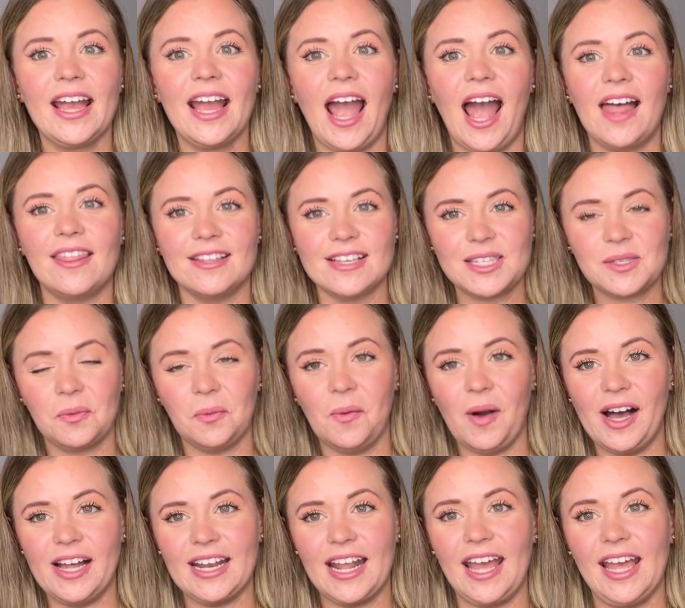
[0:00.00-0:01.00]
and this
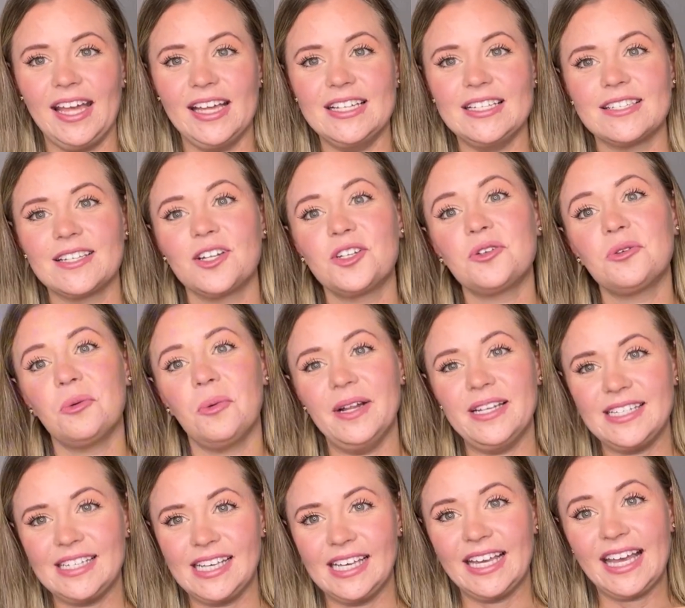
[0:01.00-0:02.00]
one is
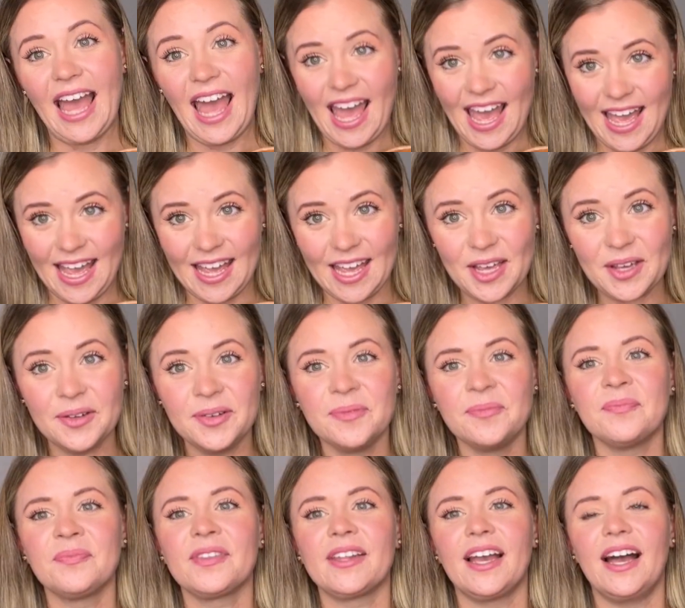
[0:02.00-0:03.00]
$20K.
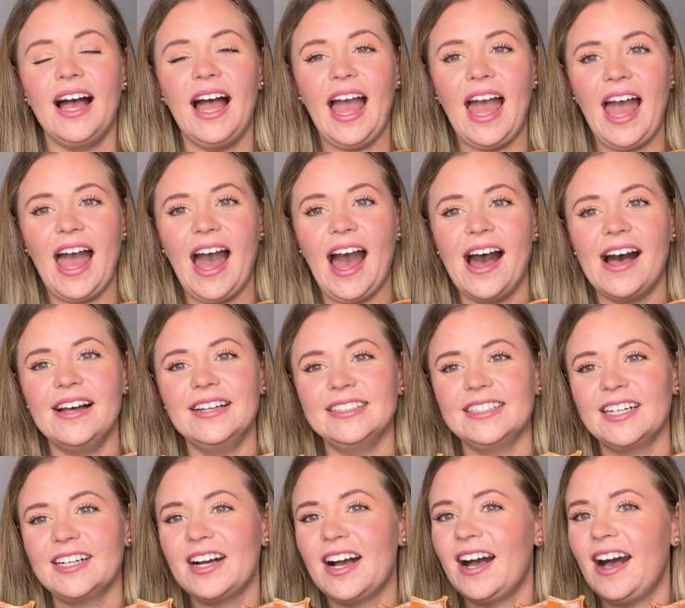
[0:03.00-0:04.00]
And
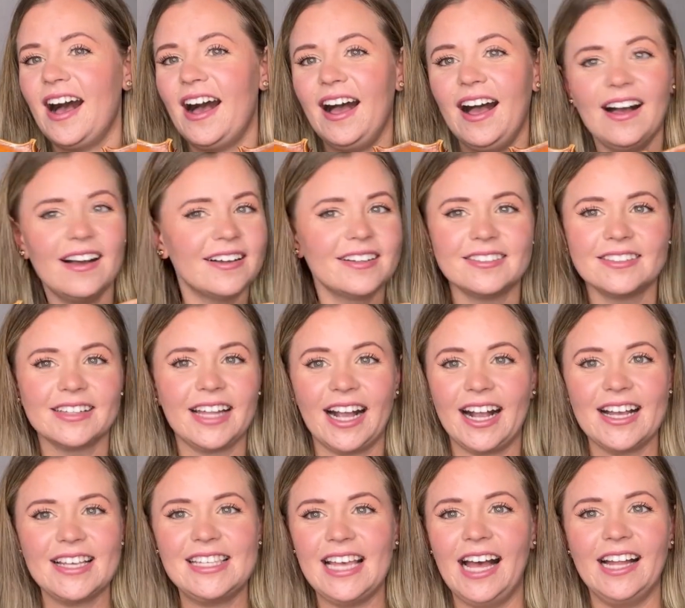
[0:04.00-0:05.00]
like I
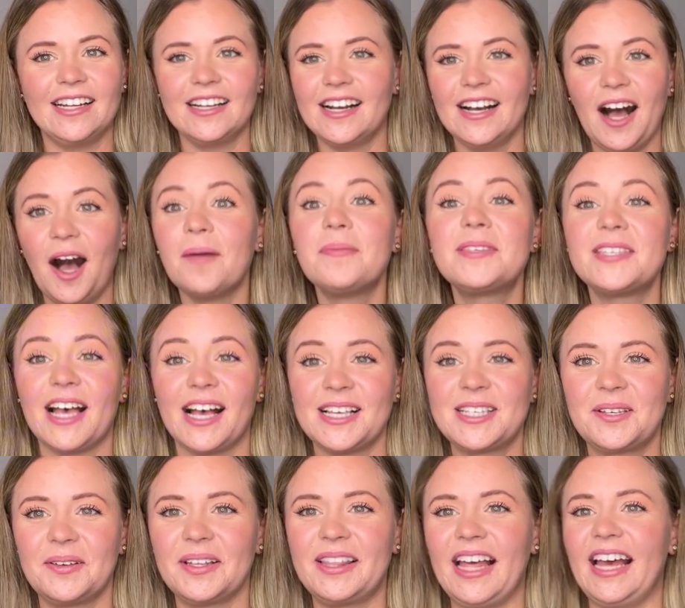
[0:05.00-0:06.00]
said, obsessed
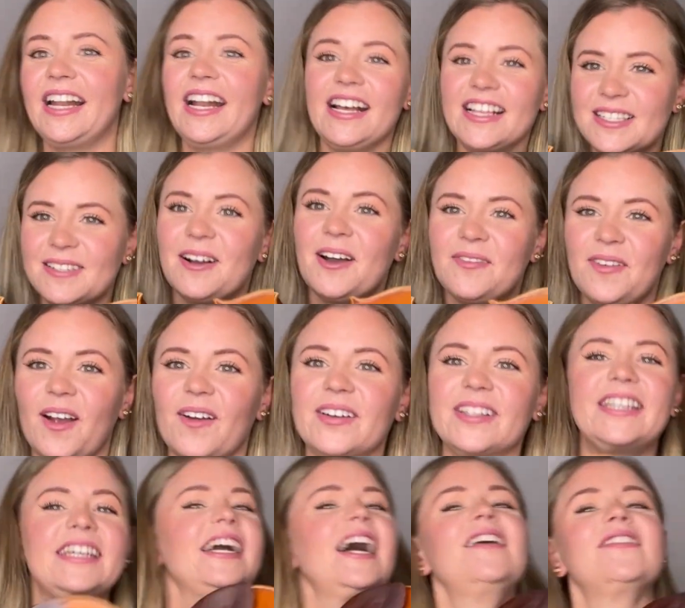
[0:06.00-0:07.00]
with it. It's my favorite
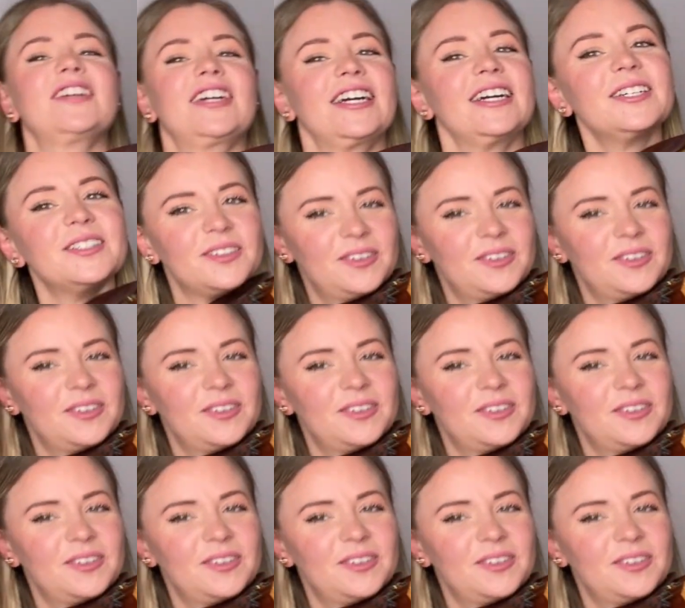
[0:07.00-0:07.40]
thing ever.